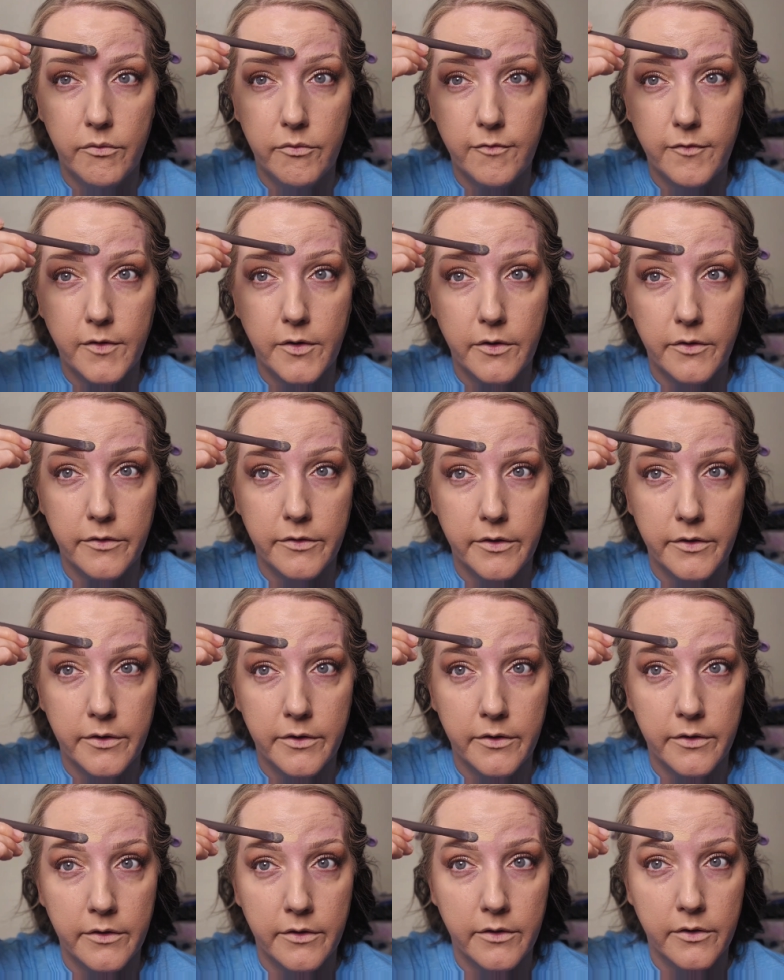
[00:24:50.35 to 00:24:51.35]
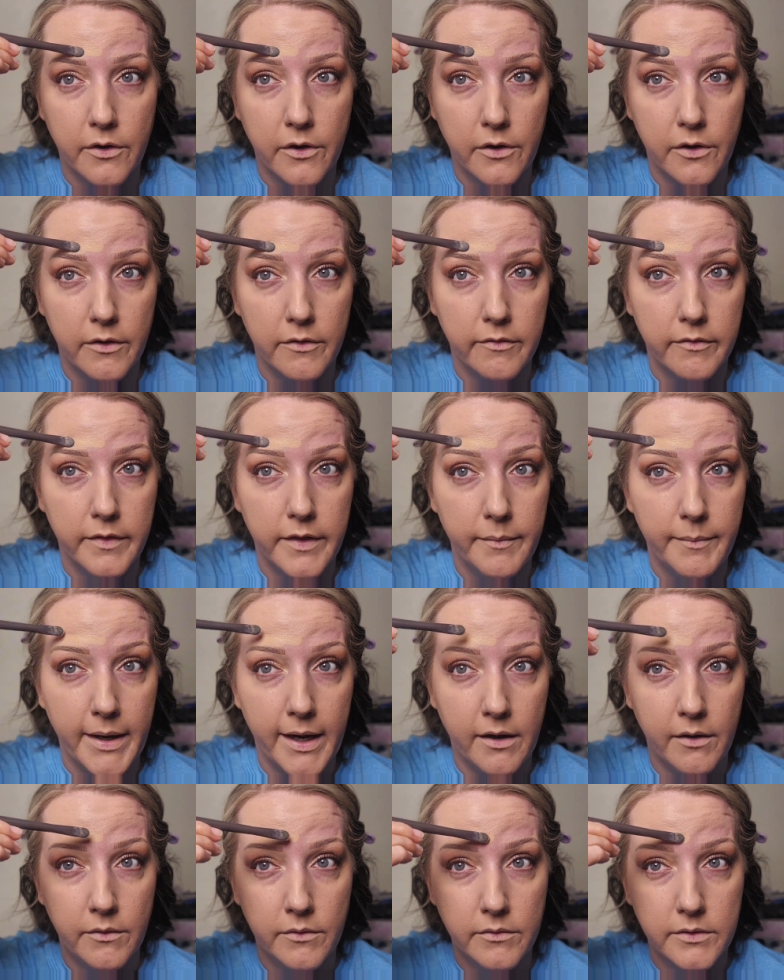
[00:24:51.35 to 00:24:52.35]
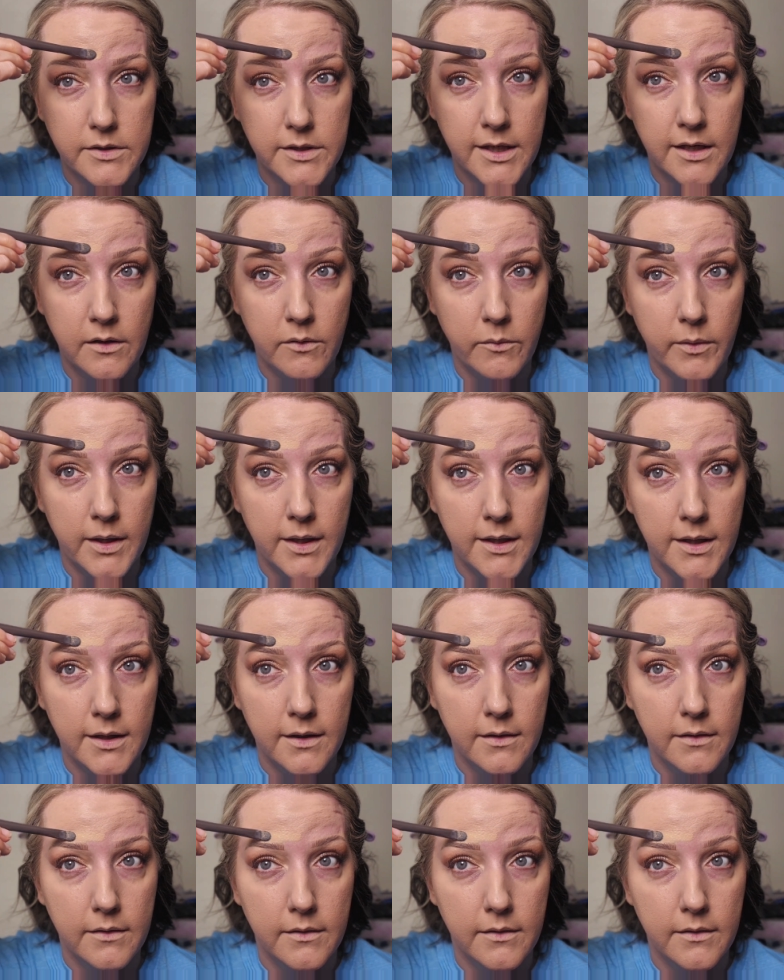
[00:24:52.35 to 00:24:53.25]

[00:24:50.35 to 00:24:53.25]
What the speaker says: further carve them out in a way.